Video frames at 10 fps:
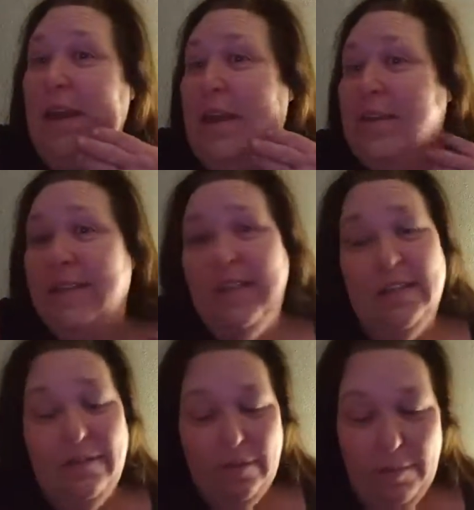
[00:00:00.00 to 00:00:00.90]
and,
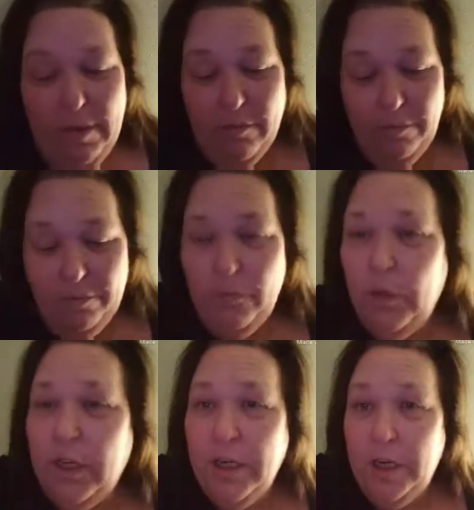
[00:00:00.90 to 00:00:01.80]
I mean,
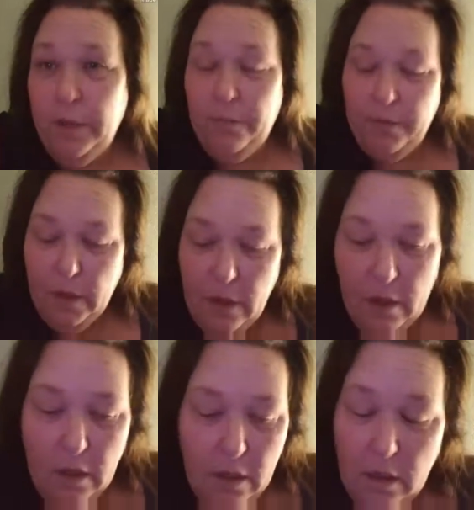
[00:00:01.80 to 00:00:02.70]
what can you do?
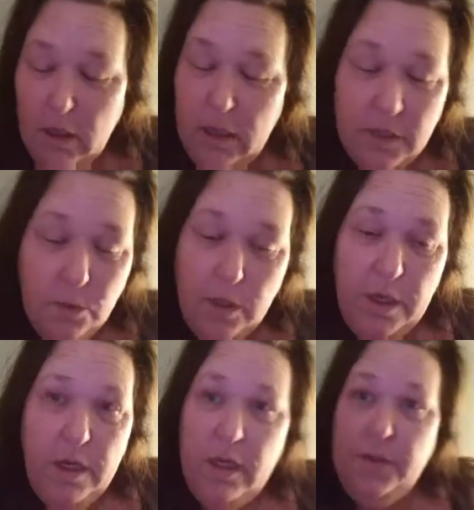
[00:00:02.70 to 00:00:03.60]
It is what
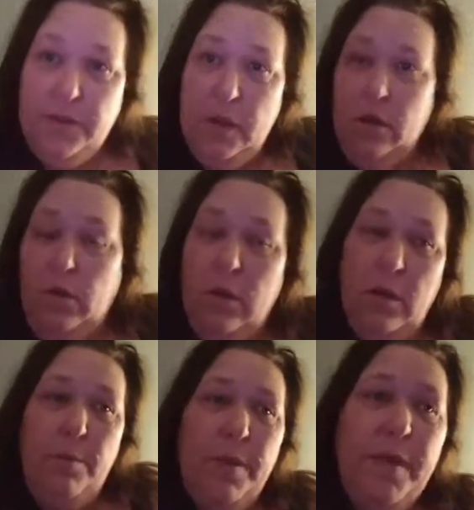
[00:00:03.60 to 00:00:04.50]
it is, so,
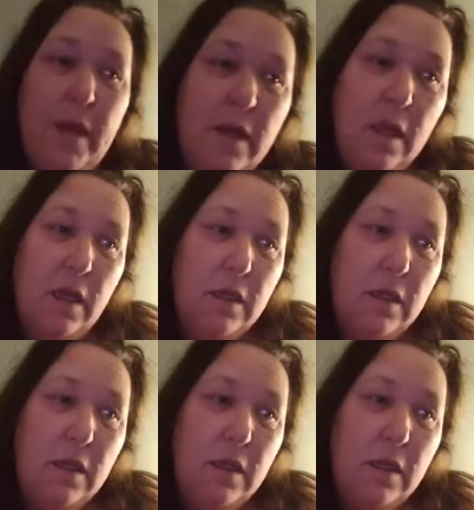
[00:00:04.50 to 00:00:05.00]
but then,